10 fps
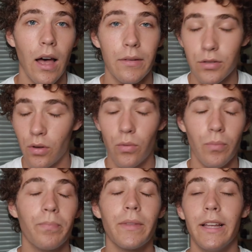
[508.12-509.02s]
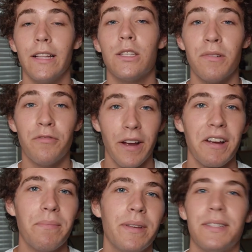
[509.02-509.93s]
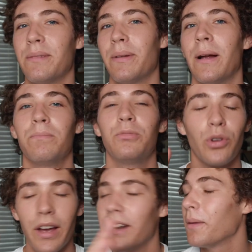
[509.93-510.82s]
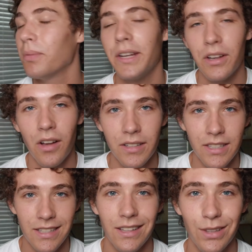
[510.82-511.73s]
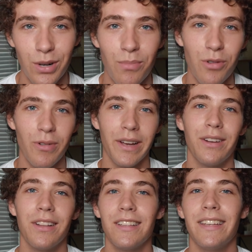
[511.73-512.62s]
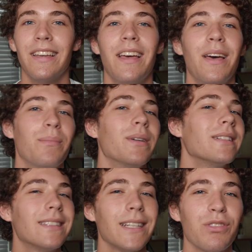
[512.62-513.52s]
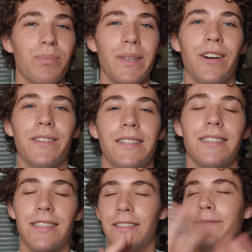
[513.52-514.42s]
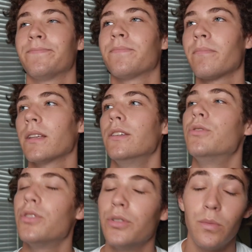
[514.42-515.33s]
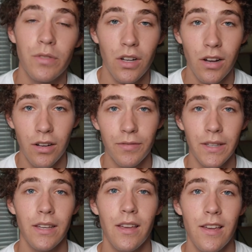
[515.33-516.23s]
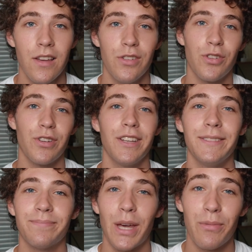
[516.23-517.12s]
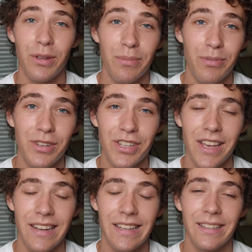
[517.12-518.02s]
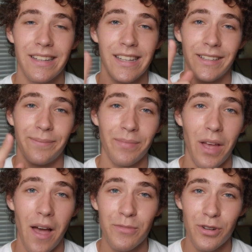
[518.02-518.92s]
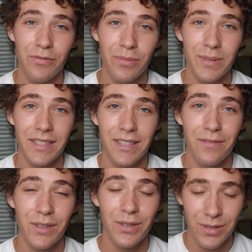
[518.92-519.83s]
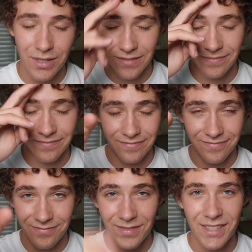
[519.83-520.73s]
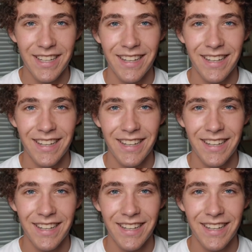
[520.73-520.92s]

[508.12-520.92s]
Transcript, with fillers: So it's been very busy, but I'm trying to upload content a little more regularly. But stick with me on this YouTube photography journey. I really appreciate it. I'm John from 16views. See